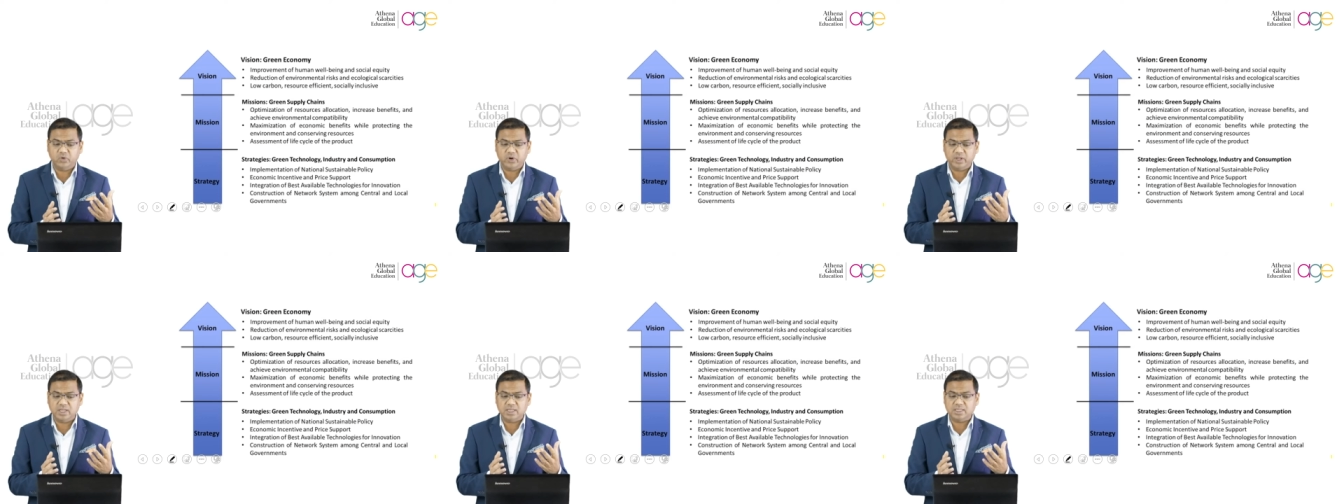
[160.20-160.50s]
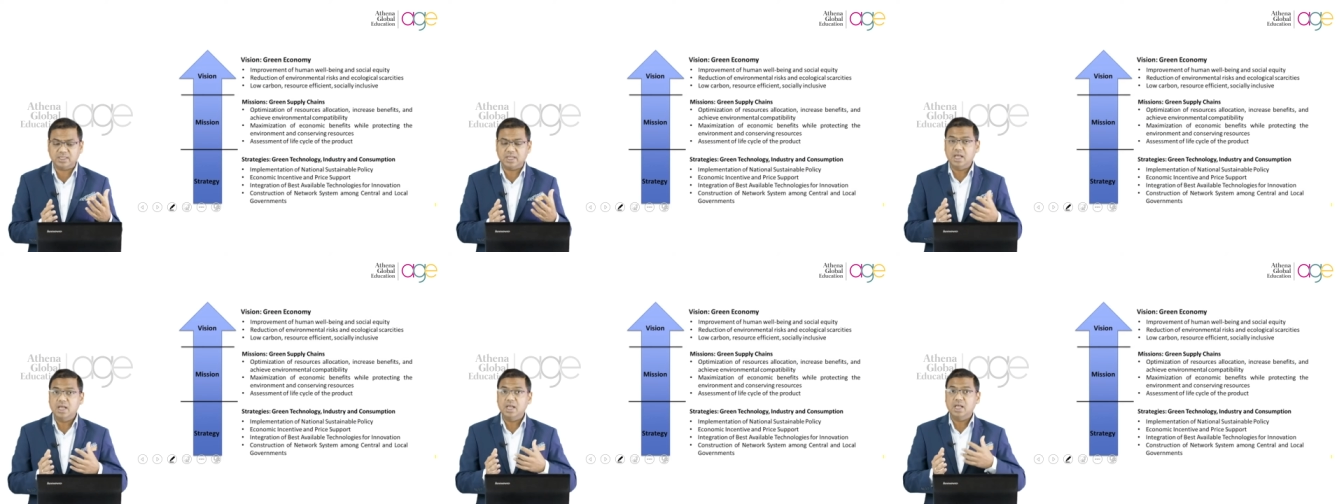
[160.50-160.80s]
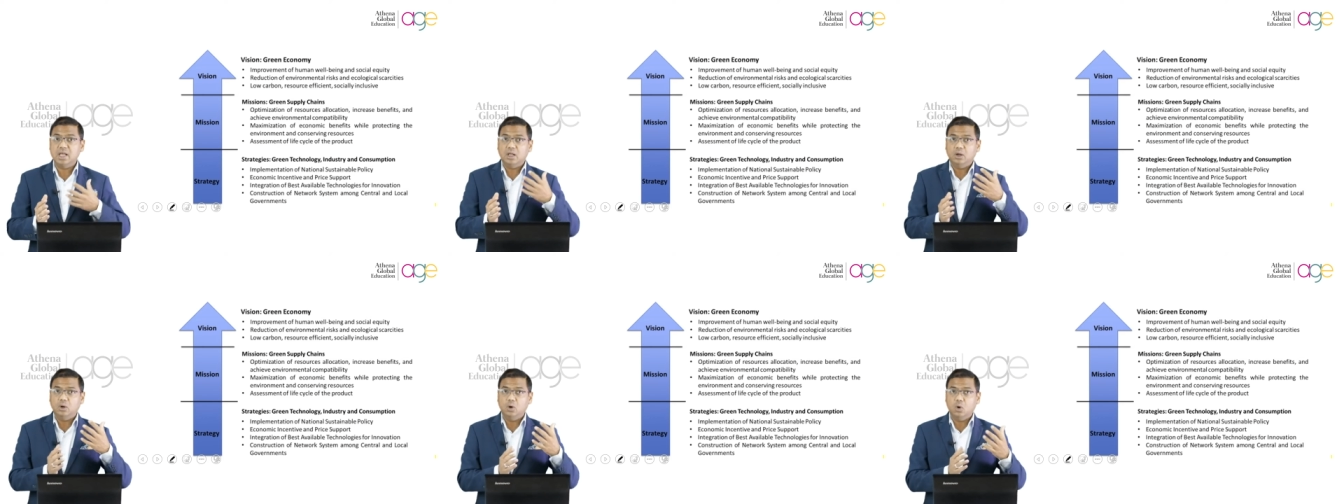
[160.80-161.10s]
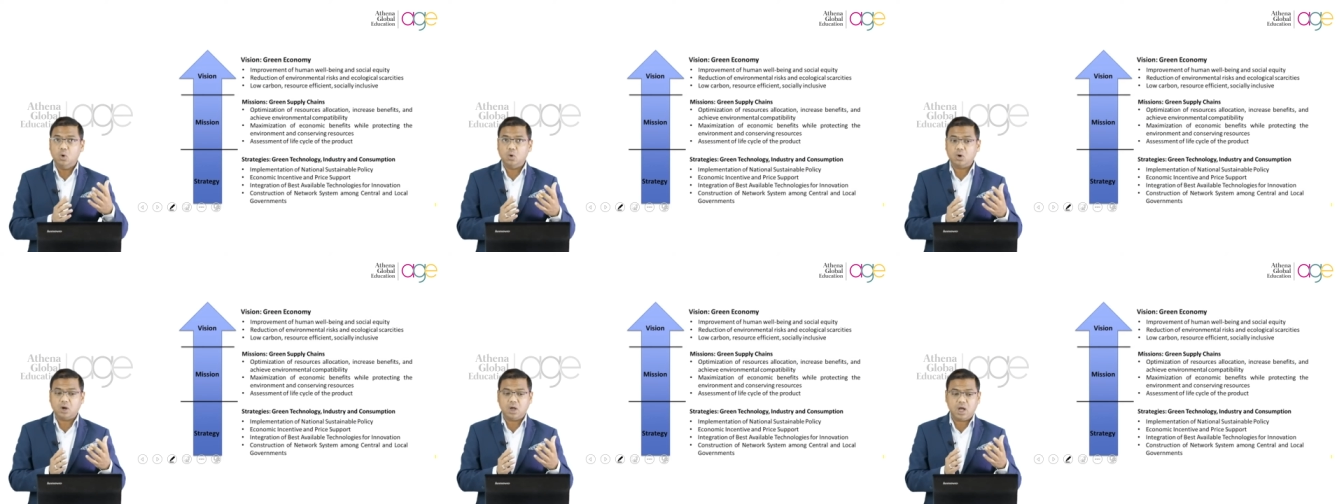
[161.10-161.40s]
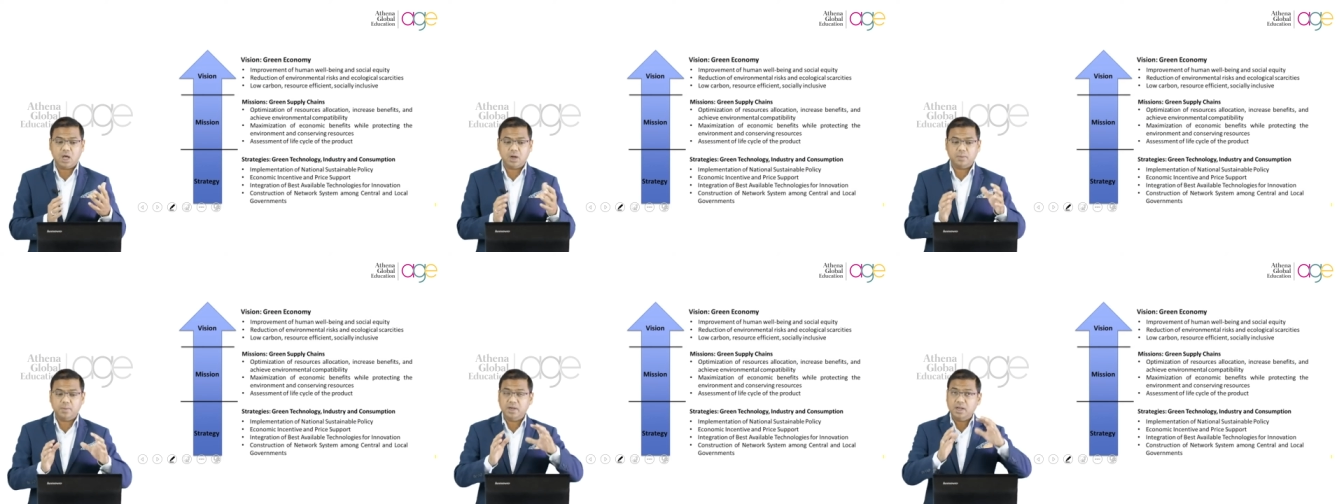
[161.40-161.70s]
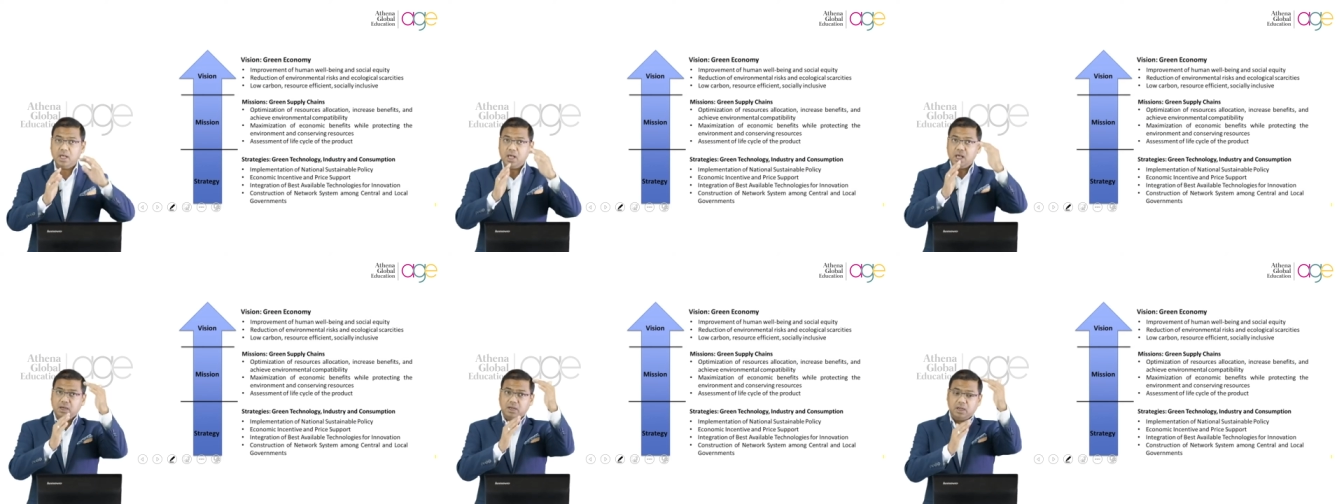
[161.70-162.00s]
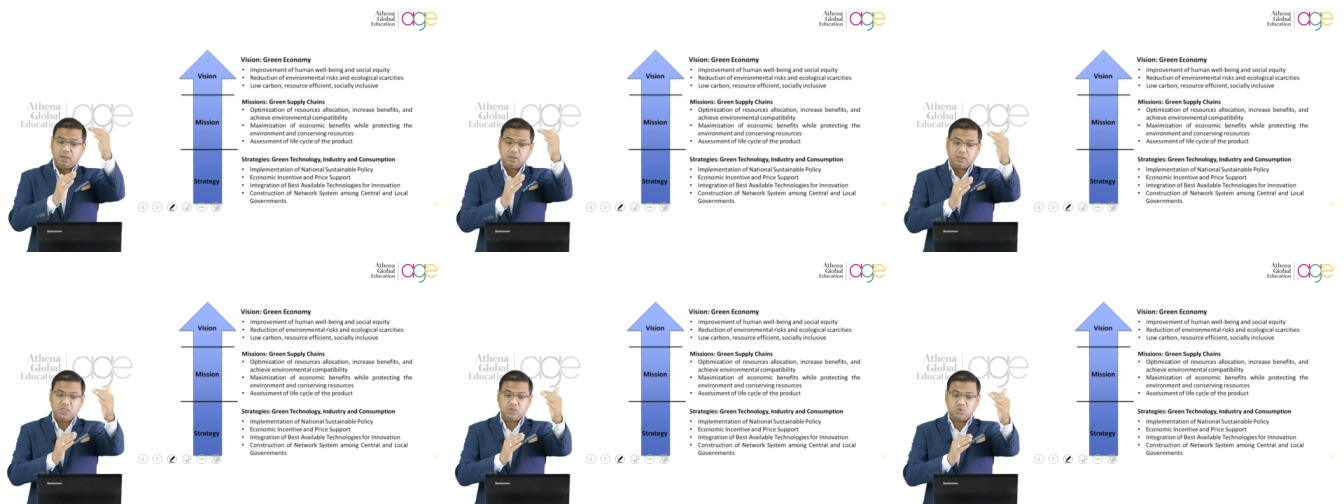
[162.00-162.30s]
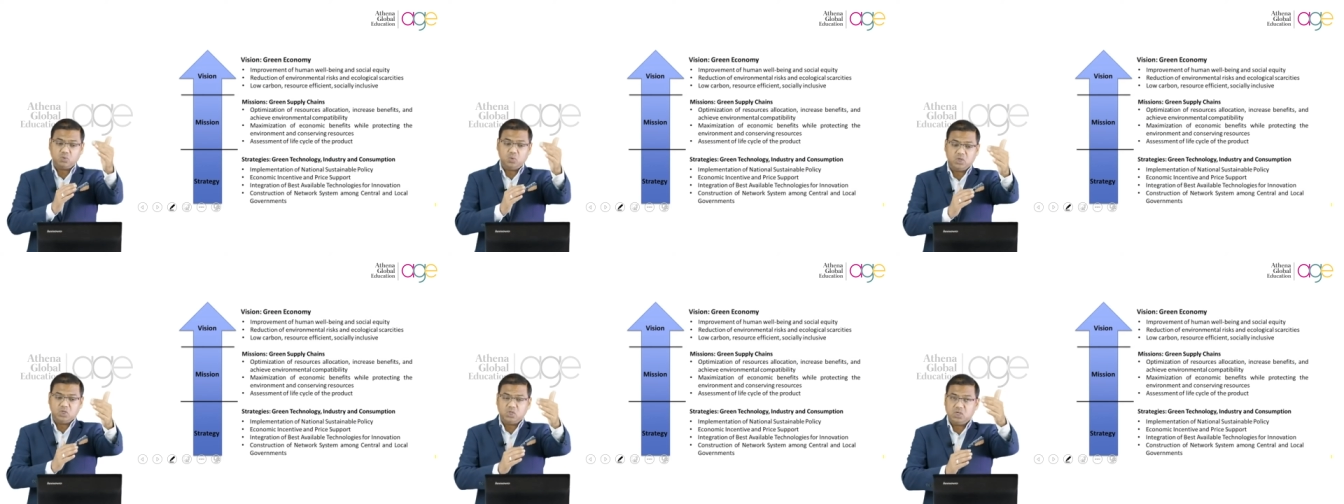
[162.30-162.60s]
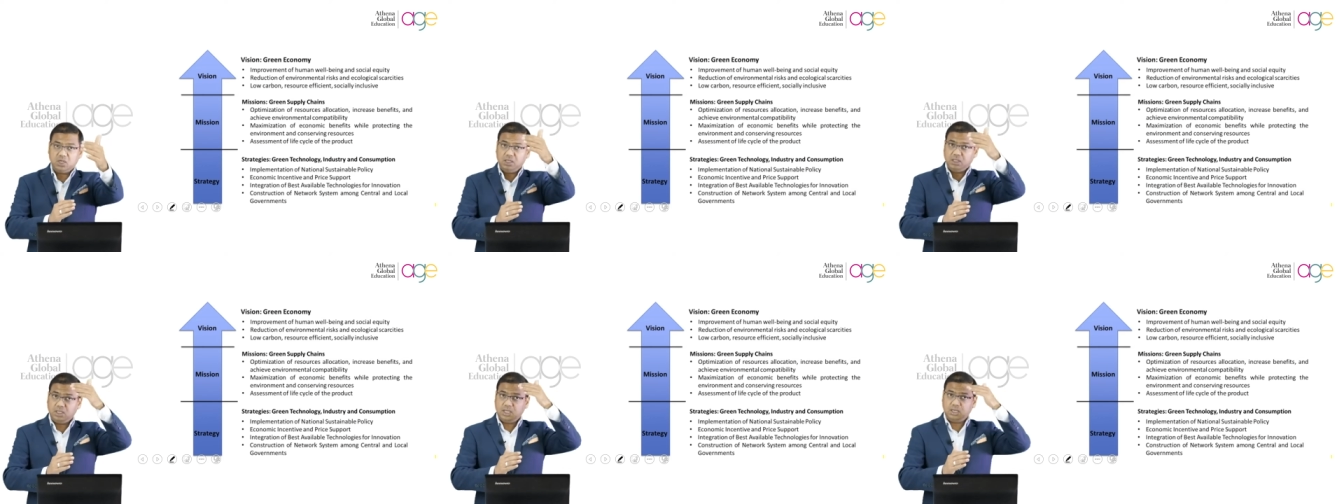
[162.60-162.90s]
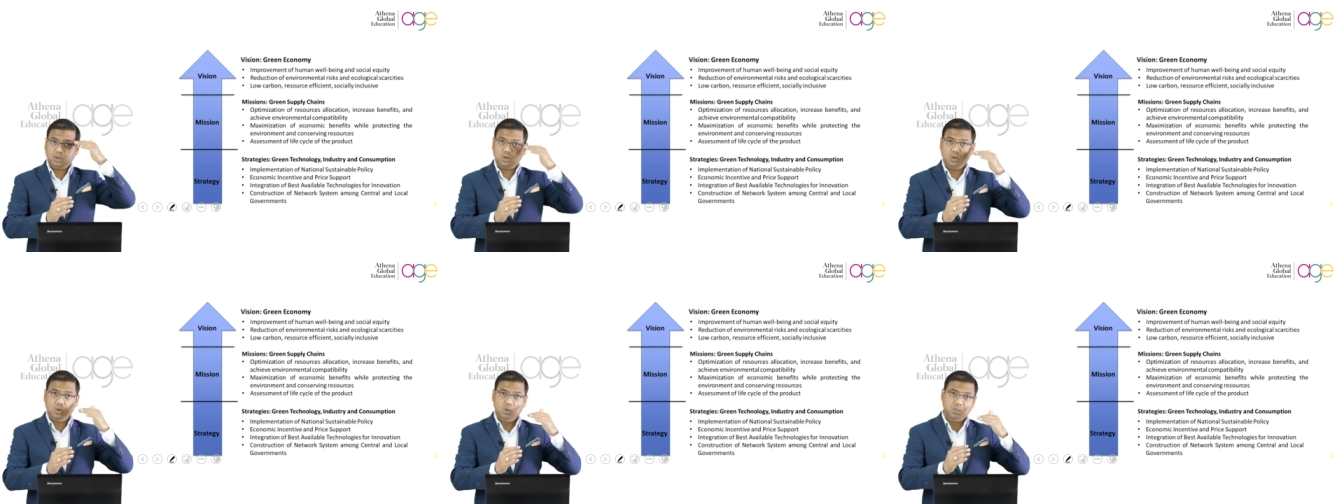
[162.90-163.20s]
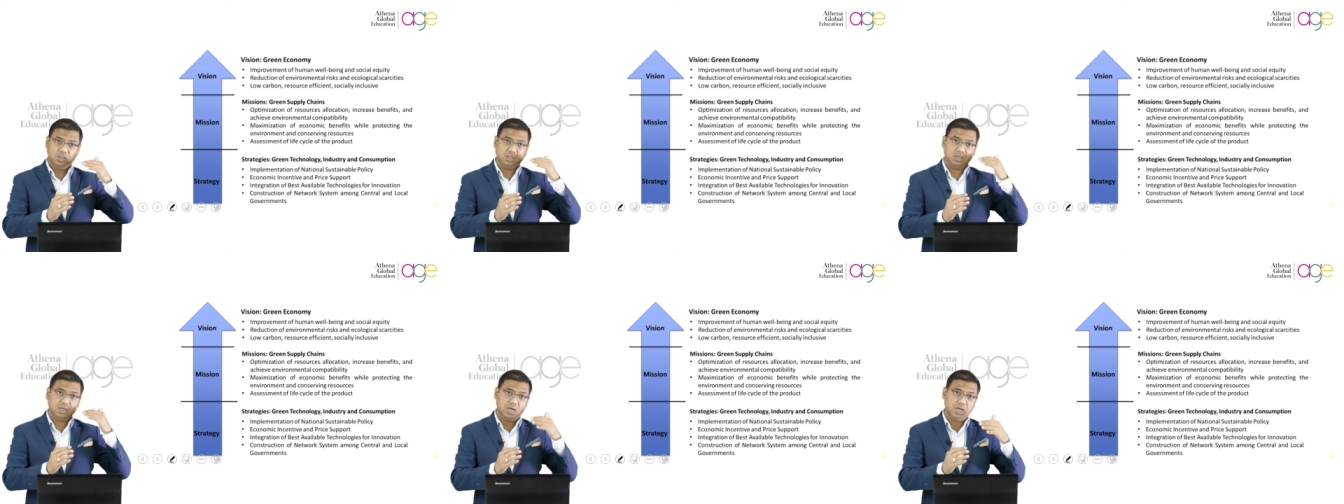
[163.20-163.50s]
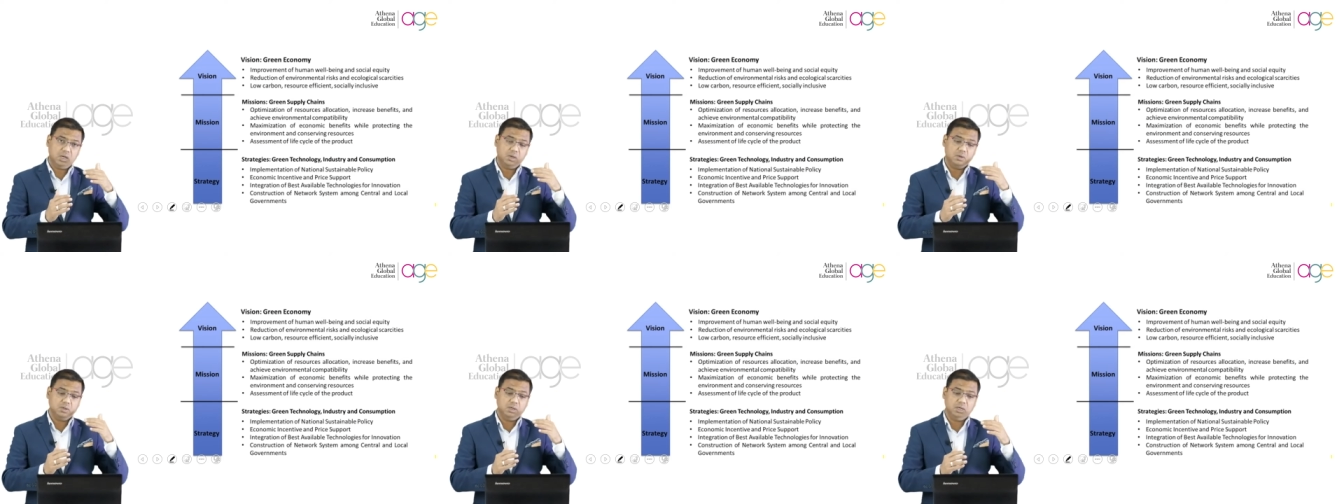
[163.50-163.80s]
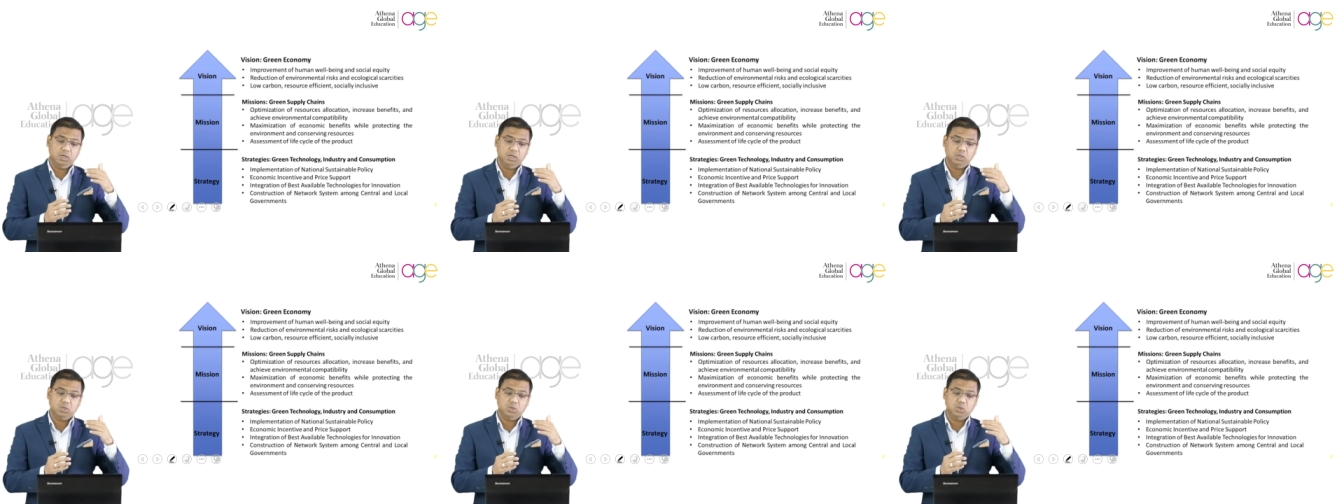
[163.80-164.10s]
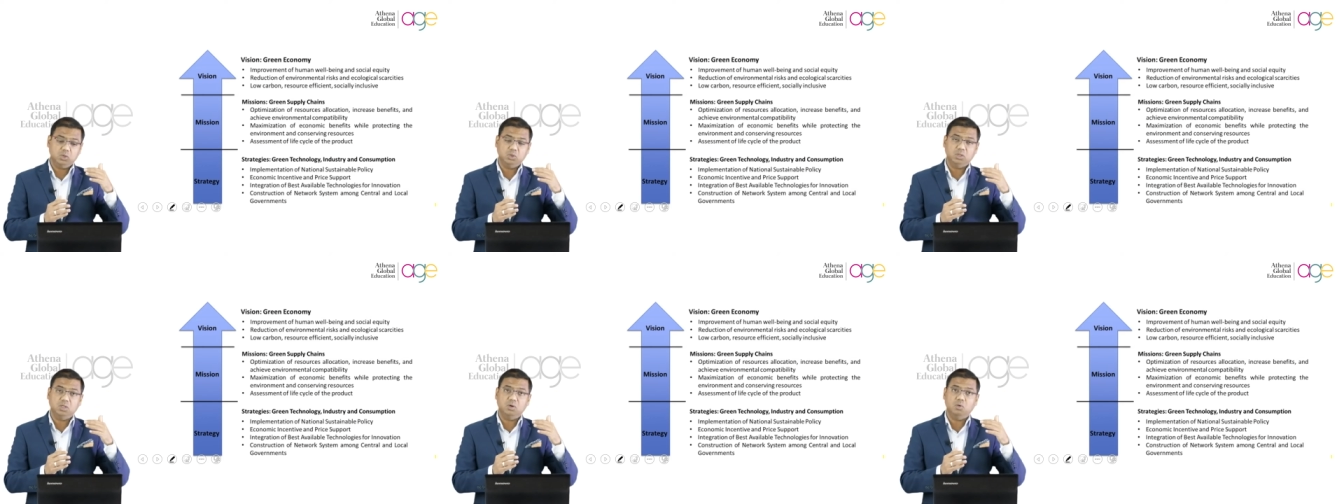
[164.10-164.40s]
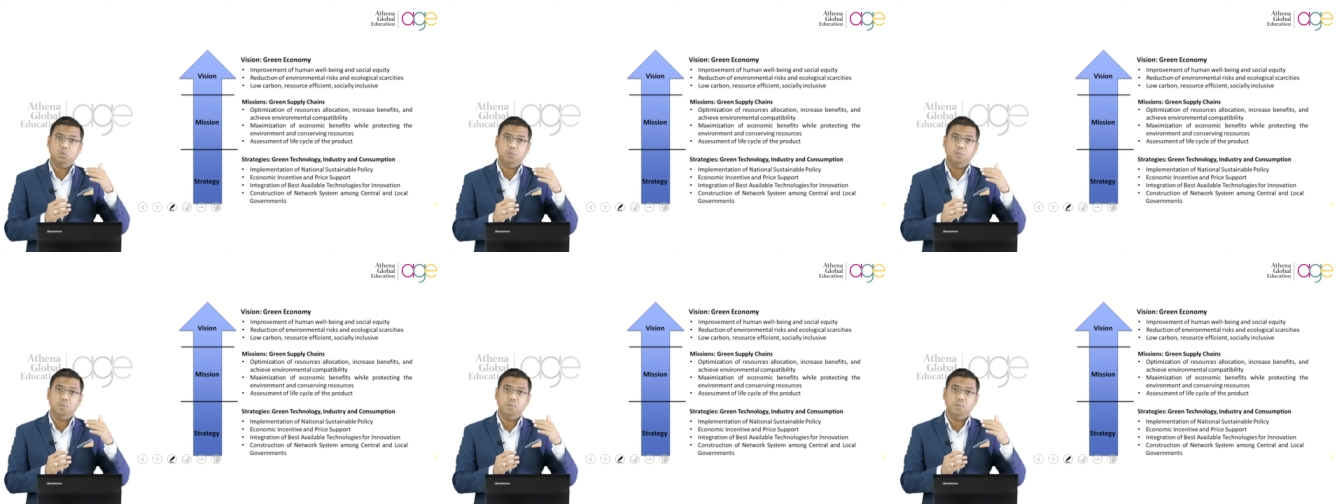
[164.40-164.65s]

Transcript: risks, low carbon. Now this vision then goes down into the